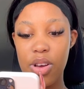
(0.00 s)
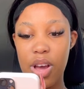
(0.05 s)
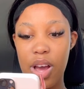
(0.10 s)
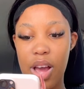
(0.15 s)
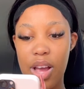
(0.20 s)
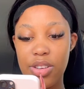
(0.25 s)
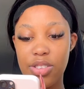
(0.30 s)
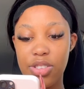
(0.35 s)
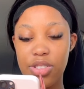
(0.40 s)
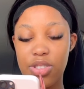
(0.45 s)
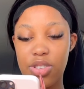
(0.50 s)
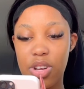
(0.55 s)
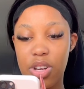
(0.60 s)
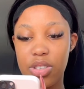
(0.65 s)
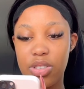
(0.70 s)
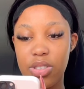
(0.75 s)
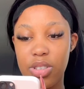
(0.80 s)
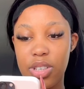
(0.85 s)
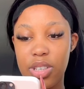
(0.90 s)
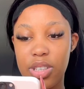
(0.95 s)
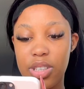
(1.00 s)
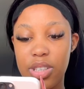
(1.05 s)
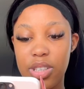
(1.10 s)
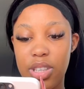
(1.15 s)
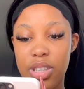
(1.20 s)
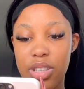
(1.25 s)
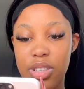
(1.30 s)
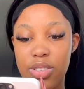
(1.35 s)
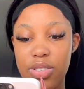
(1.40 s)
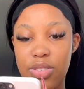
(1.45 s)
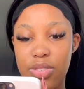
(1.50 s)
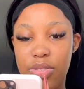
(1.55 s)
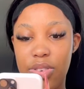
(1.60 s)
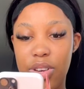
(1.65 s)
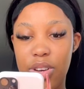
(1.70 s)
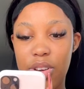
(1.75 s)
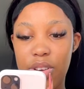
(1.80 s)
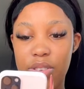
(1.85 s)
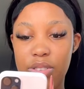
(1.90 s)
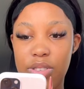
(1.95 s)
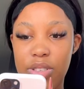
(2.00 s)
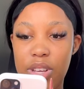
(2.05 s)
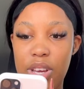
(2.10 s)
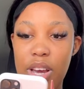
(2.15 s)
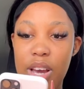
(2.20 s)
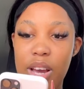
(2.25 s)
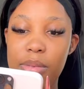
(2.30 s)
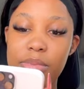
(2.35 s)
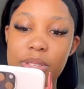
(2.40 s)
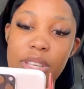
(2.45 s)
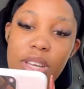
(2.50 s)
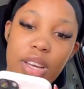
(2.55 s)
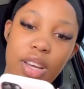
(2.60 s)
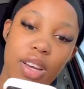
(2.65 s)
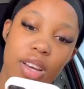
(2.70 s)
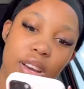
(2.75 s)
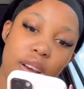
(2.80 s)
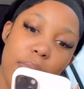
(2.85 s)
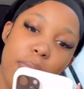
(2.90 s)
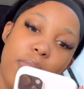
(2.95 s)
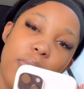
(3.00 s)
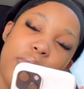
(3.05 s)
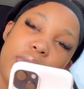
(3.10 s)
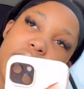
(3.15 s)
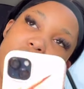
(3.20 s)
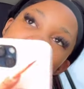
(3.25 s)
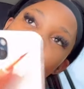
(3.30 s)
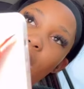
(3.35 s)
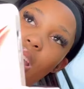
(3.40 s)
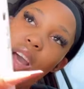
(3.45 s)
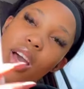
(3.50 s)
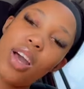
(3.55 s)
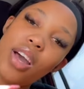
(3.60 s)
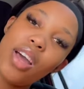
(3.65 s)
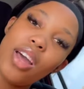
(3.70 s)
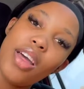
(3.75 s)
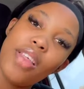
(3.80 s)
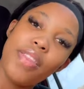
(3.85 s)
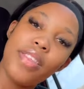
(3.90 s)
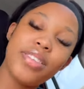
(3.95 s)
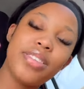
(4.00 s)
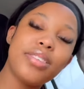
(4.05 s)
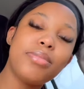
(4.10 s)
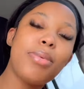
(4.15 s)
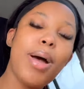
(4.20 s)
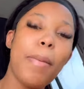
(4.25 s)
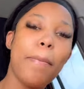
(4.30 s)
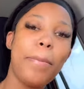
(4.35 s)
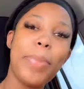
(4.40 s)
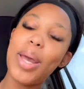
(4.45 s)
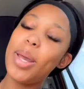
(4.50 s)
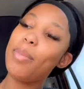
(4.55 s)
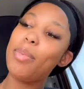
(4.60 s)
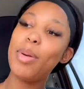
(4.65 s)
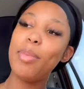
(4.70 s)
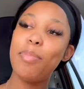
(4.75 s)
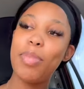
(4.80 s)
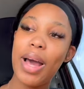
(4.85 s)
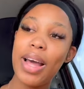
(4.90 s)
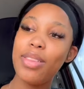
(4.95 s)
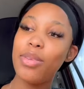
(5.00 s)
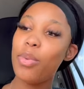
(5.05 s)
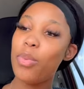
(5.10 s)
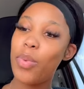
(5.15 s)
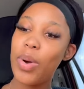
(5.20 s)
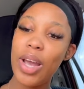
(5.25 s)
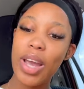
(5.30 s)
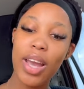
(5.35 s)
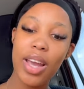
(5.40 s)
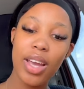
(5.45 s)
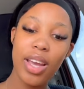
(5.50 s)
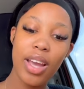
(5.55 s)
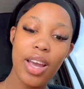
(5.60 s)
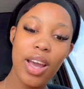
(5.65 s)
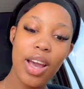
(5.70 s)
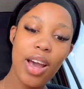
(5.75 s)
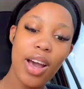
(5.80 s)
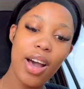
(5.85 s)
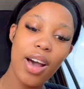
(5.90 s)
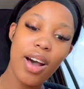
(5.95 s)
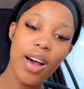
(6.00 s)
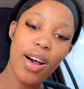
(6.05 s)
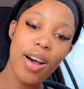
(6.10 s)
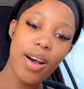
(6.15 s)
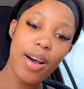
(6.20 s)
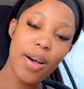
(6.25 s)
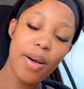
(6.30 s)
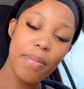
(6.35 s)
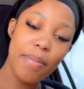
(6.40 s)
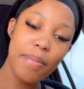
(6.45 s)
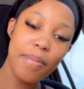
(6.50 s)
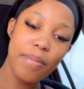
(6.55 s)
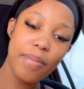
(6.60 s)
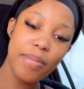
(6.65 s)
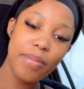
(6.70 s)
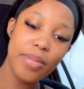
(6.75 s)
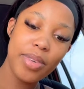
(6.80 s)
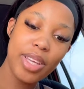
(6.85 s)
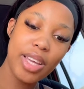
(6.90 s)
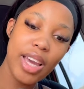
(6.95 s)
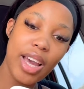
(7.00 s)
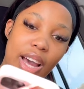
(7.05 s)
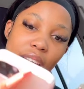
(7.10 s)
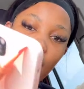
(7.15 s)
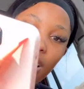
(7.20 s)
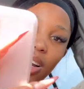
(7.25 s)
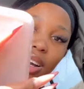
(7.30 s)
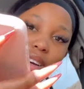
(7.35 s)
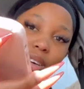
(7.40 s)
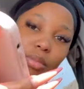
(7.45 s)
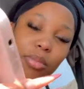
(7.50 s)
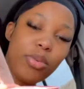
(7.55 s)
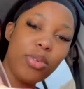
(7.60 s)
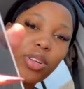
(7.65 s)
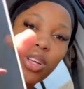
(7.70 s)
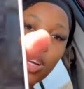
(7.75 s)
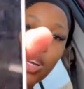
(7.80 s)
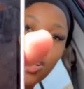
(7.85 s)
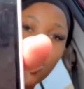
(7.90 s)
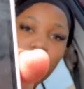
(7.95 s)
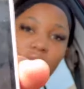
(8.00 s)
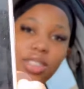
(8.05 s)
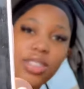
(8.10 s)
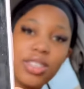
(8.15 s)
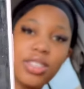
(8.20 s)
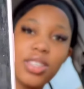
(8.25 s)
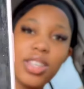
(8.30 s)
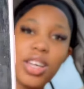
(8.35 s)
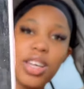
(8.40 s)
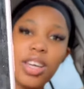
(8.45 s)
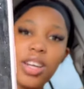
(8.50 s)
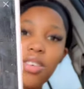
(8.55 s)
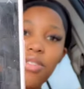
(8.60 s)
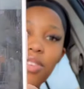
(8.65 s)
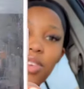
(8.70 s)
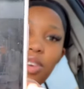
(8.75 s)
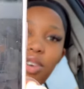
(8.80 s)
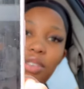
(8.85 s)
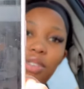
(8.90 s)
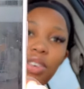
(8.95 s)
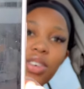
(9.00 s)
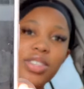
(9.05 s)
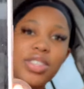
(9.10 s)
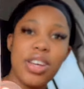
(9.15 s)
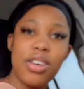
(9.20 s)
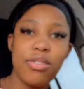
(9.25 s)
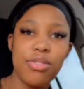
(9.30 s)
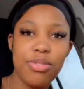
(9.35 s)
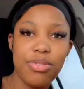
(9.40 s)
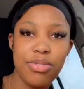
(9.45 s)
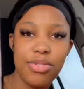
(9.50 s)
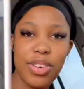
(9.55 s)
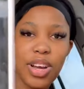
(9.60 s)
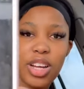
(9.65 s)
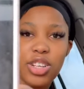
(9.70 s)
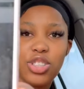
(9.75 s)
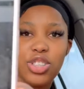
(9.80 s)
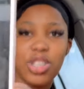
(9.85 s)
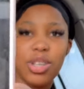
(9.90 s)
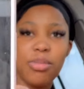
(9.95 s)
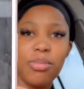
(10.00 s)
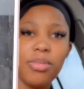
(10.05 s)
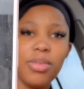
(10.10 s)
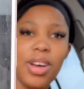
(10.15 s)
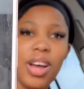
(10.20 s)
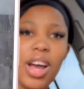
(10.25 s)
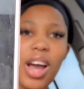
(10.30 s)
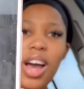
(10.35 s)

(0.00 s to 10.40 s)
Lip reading: I should start doing these videos. Okay, seeing a Buhle here. This is my baby, by the way. Yeah, Buhle is taking a video of herself at gym.